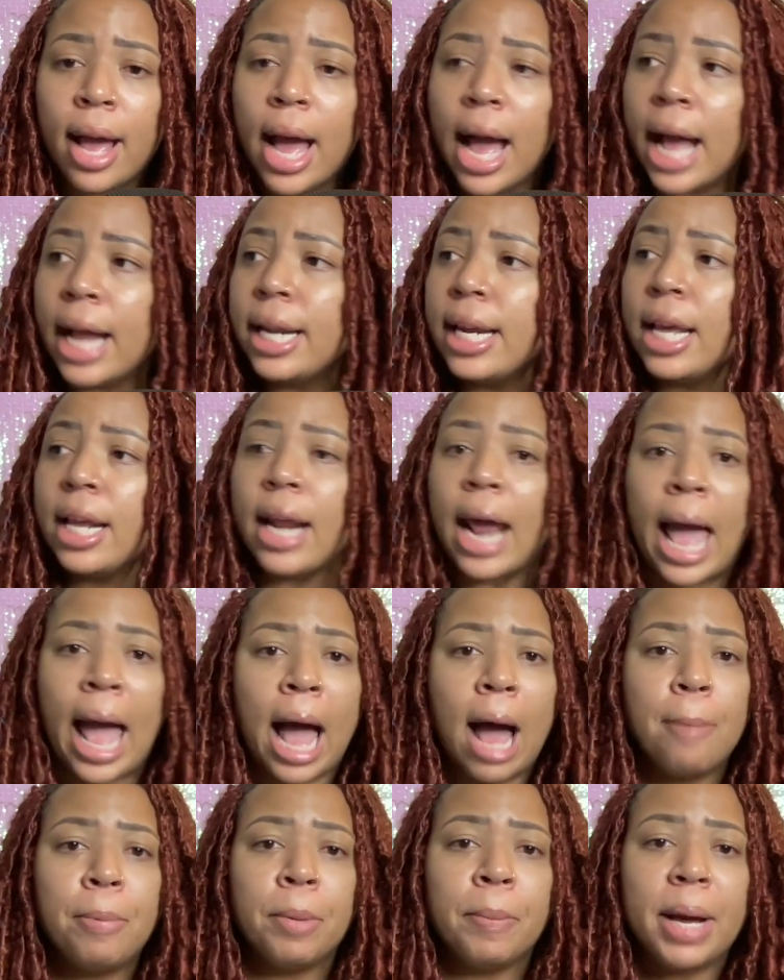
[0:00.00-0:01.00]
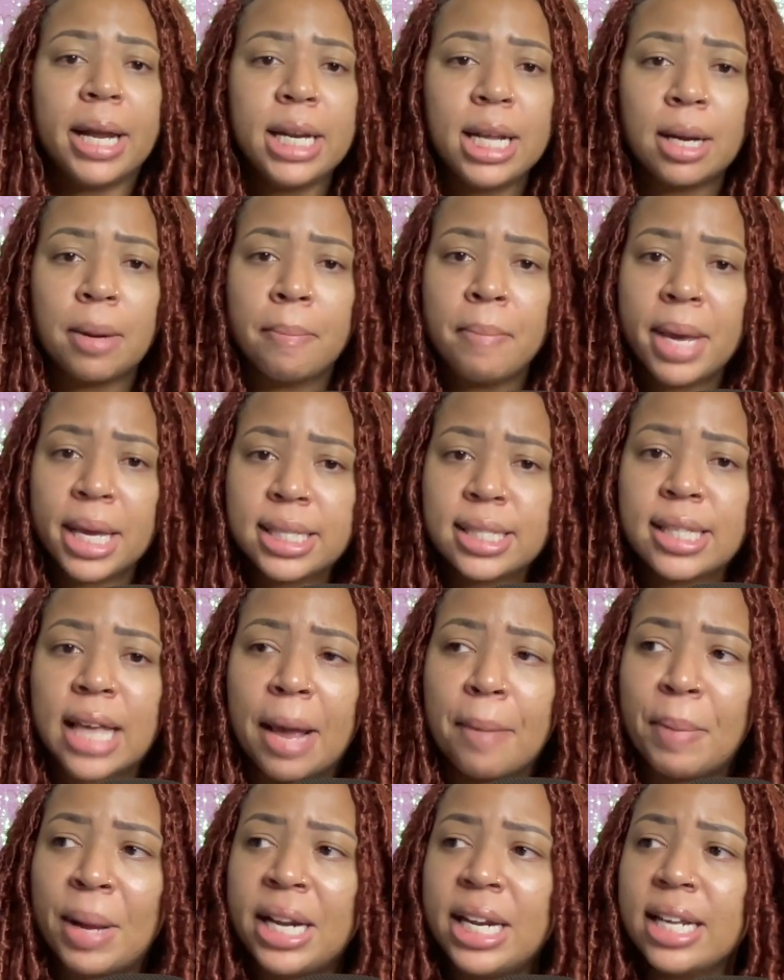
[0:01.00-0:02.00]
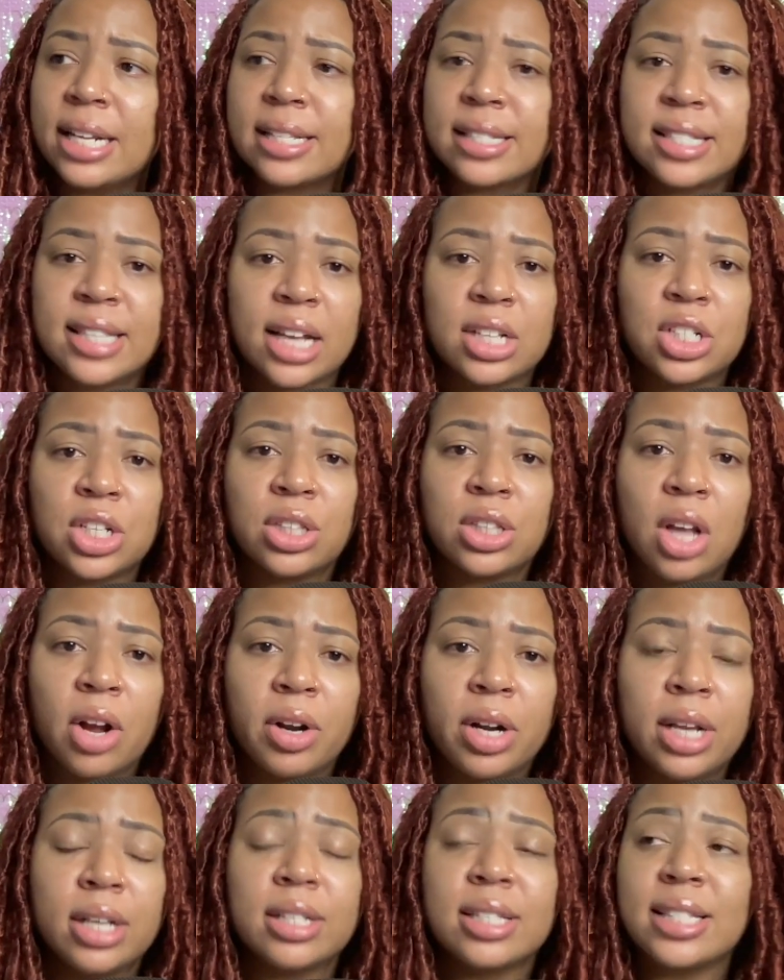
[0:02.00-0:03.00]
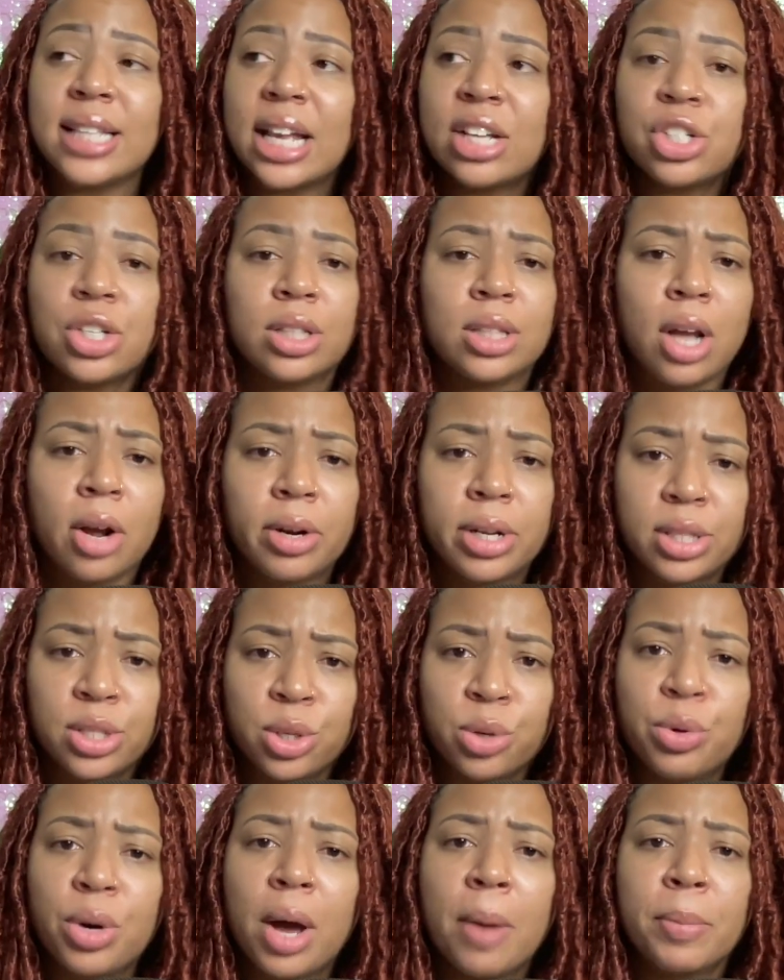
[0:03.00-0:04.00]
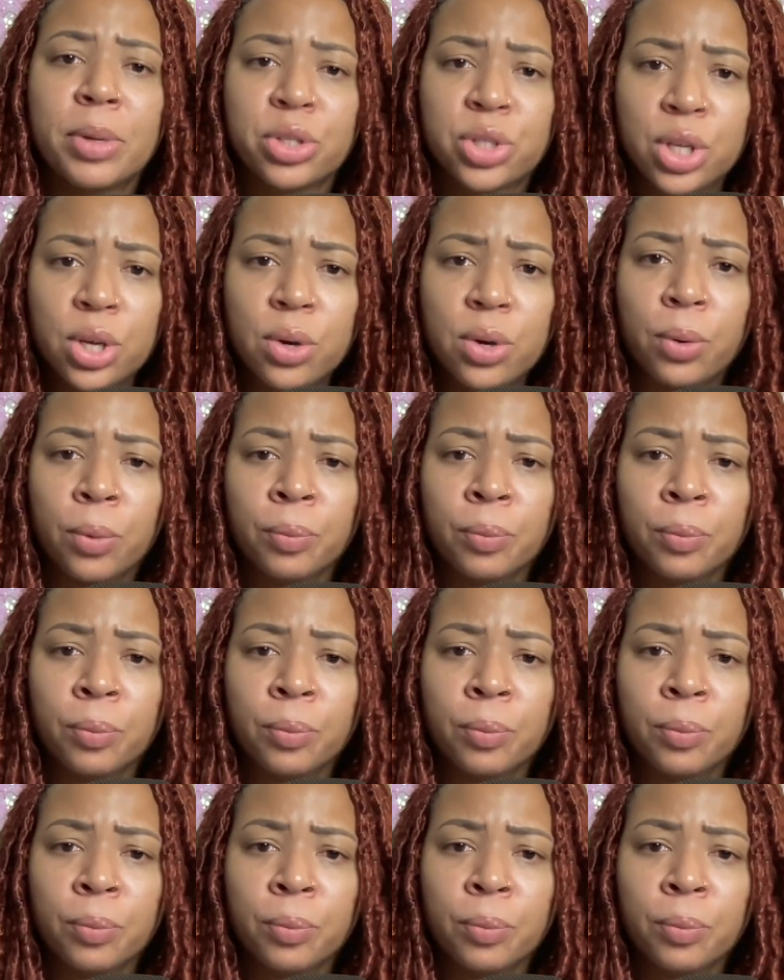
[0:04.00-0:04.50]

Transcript: I need an album. I need a mixtape. I need a session 32 number 2.